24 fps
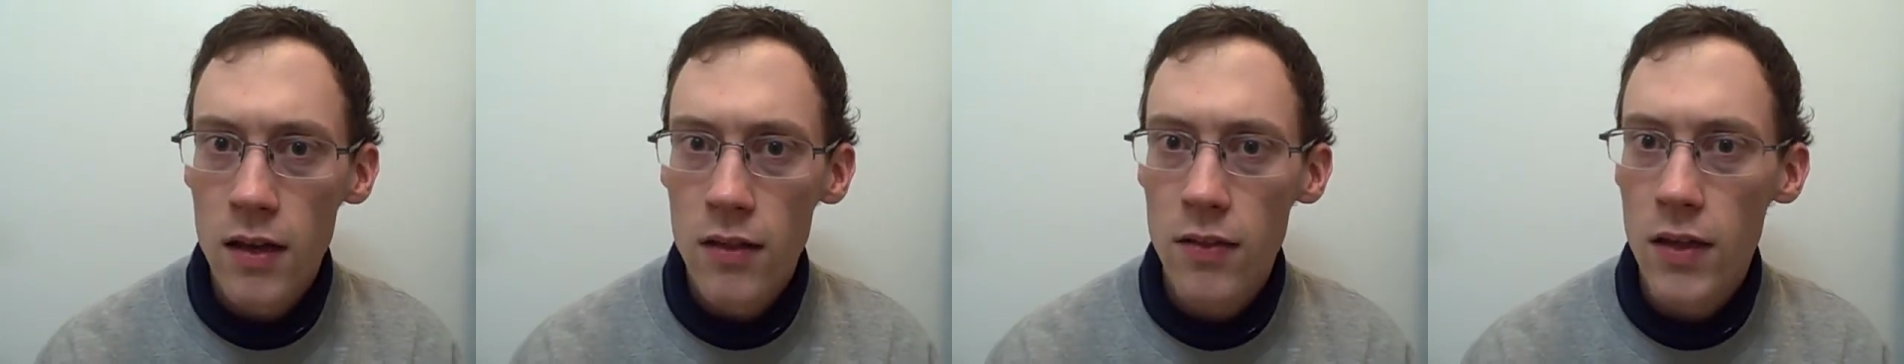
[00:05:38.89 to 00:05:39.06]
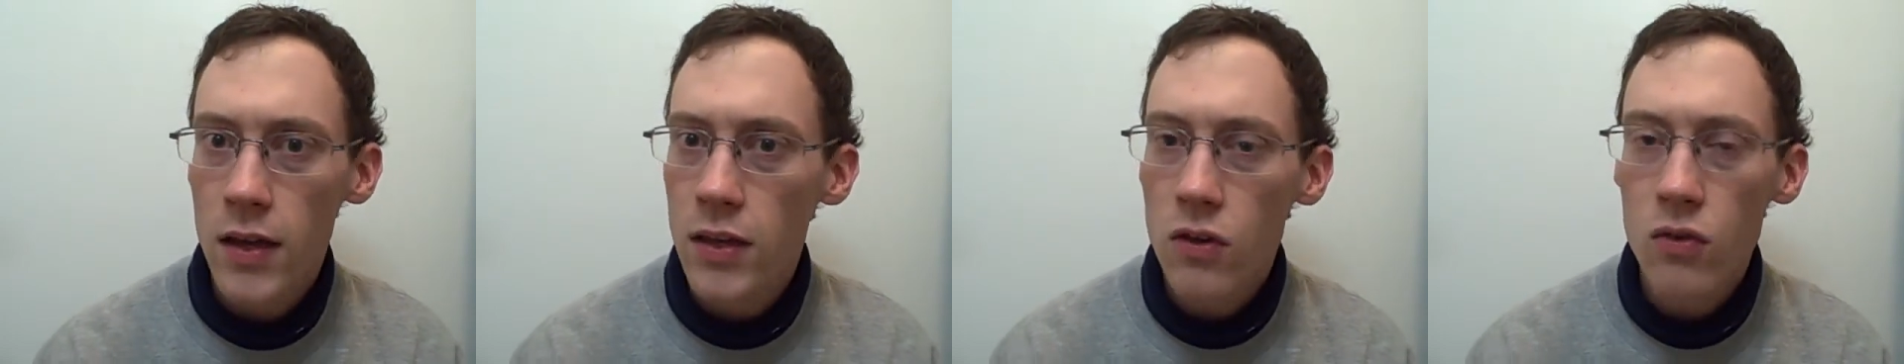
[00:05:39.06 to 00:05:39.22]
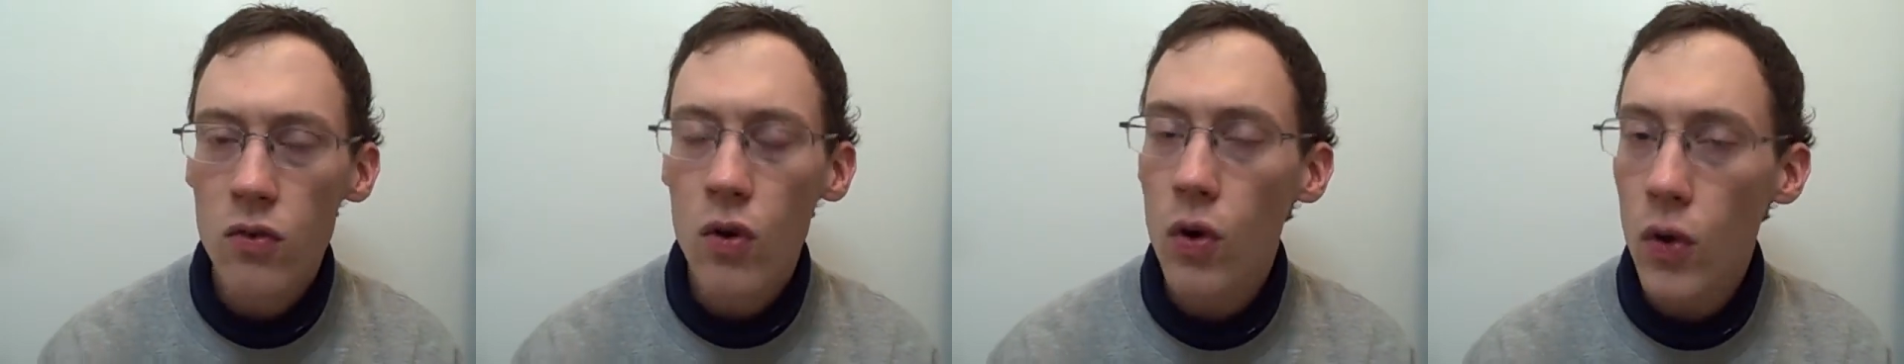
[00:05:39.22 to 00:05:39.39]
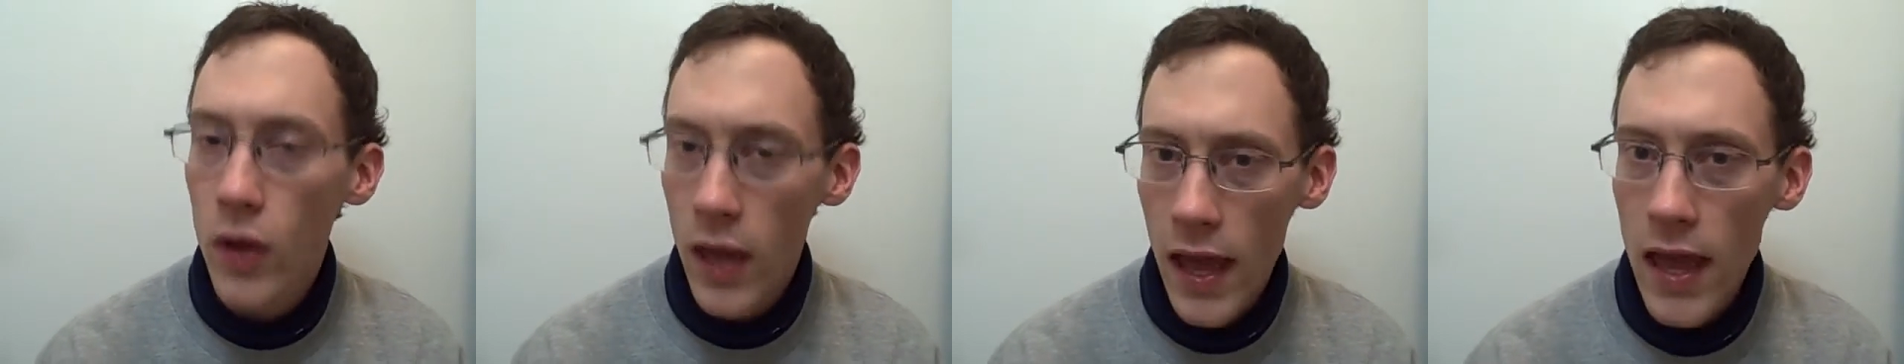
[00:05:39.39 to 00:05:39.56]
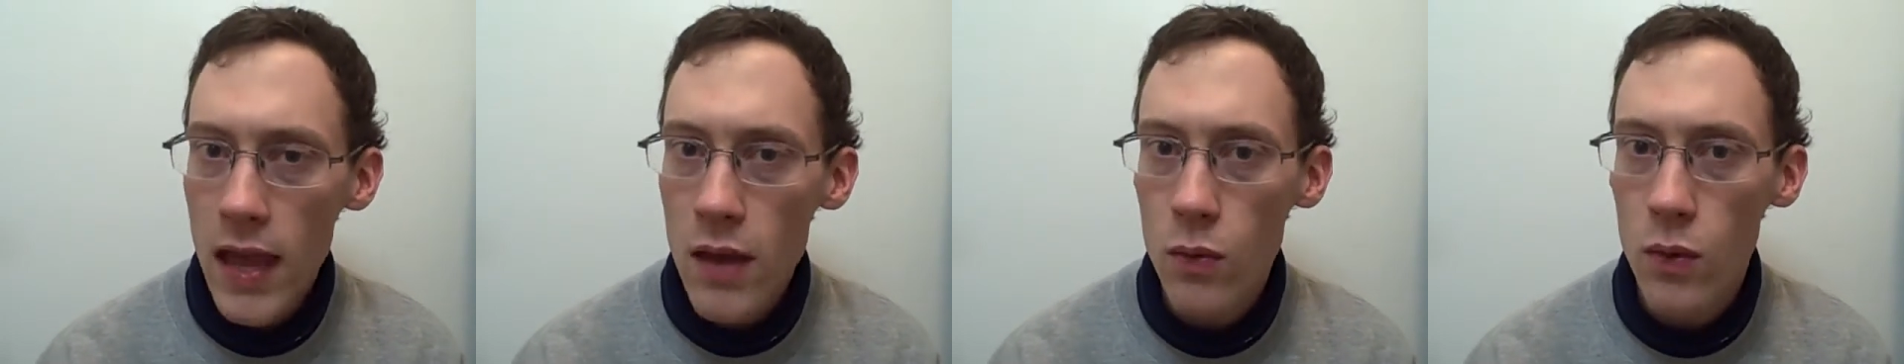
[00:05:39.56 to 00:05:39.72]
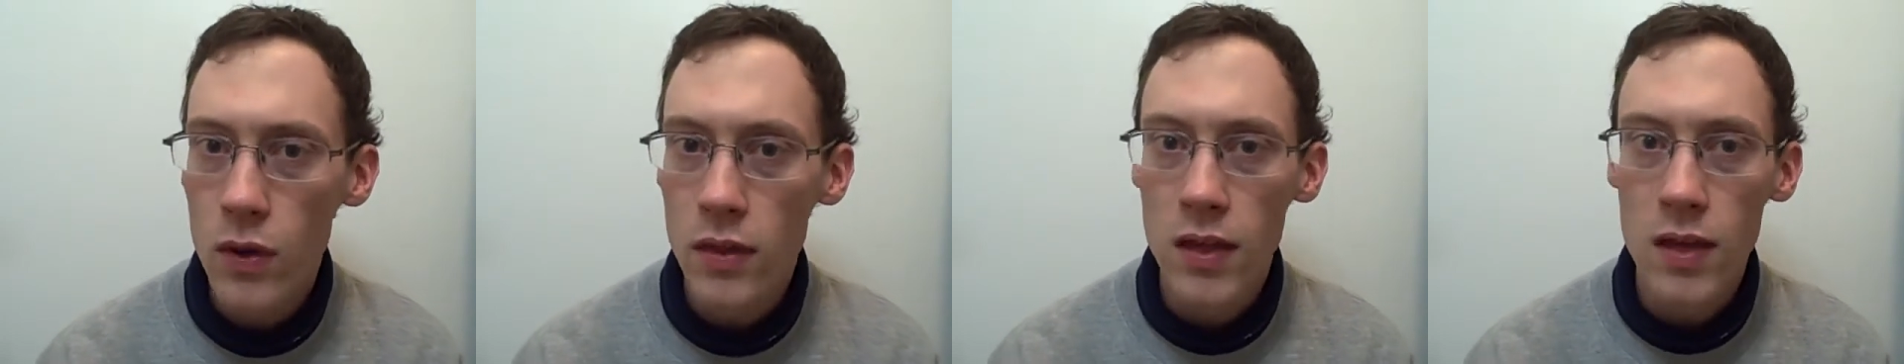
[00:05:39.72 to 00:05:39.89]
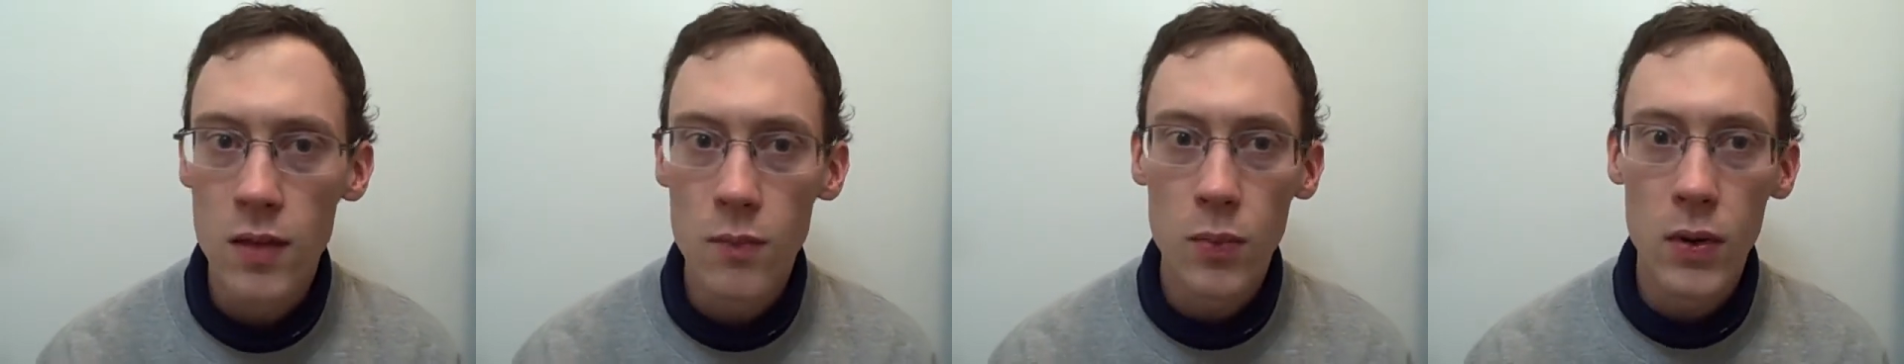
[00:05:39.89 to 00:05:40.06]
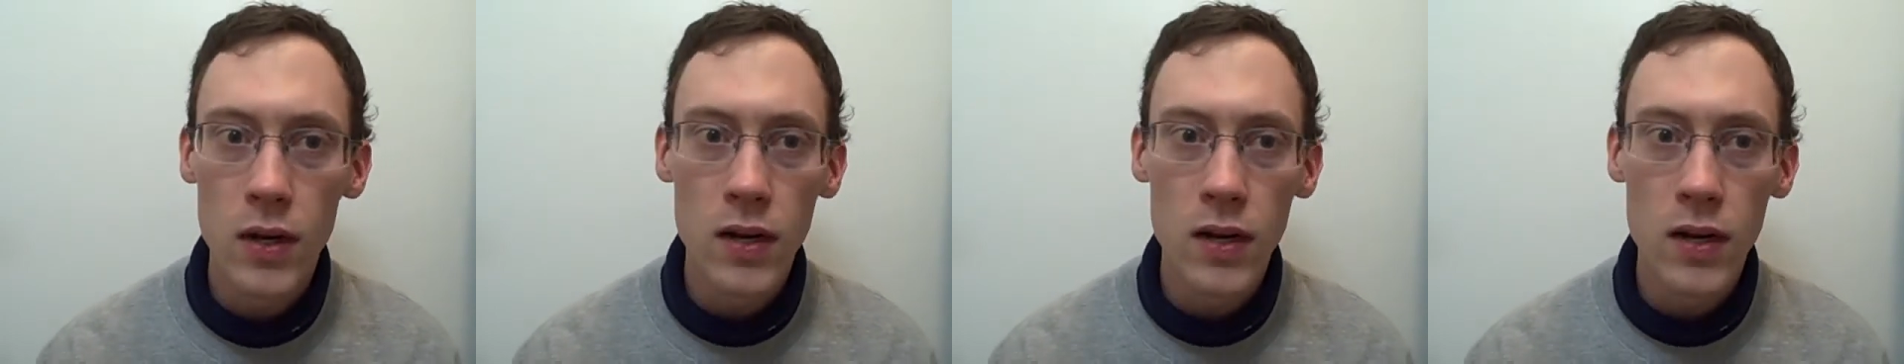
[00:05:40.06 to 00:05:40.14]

then you're okay with it.